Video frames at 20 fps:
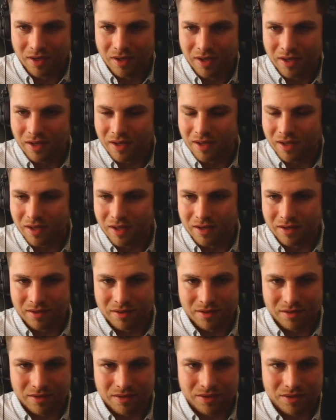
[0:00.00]
and
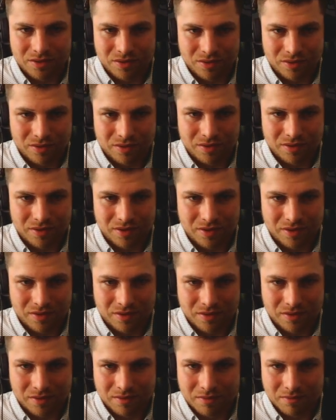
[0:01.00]
this source
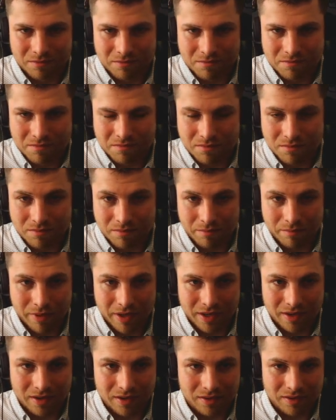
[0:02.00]
is
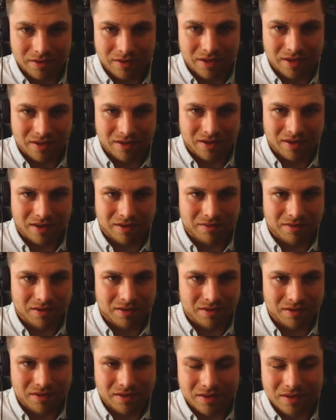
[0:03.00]
bigger than
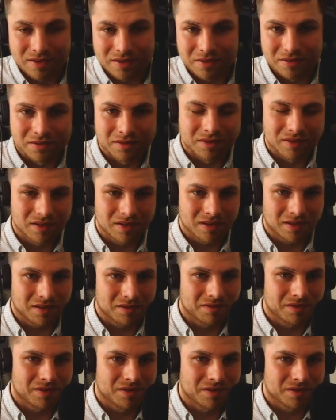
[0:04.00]

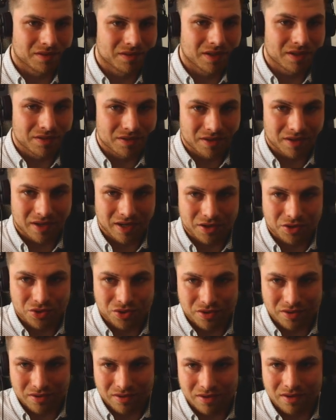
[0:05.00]
our
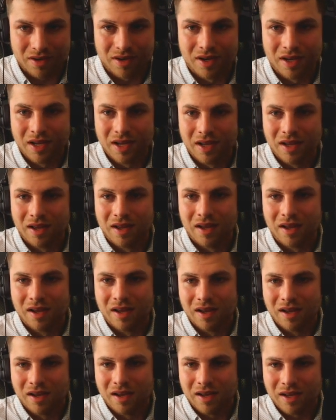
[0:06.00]
destination,
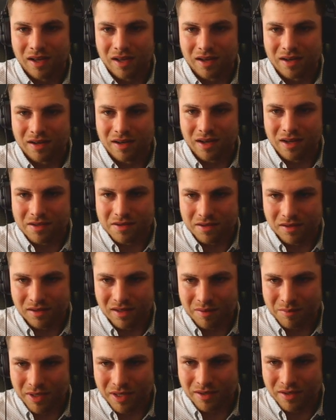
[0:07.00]
and as a
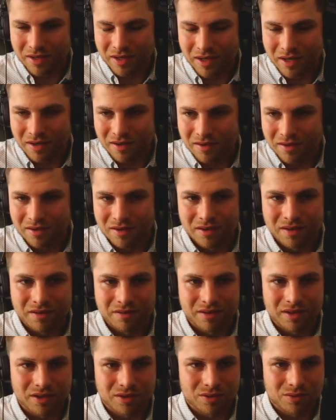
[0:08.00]
limit here
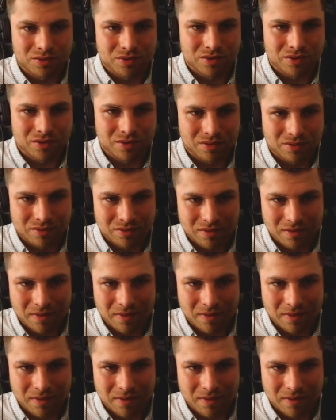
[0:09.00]
we also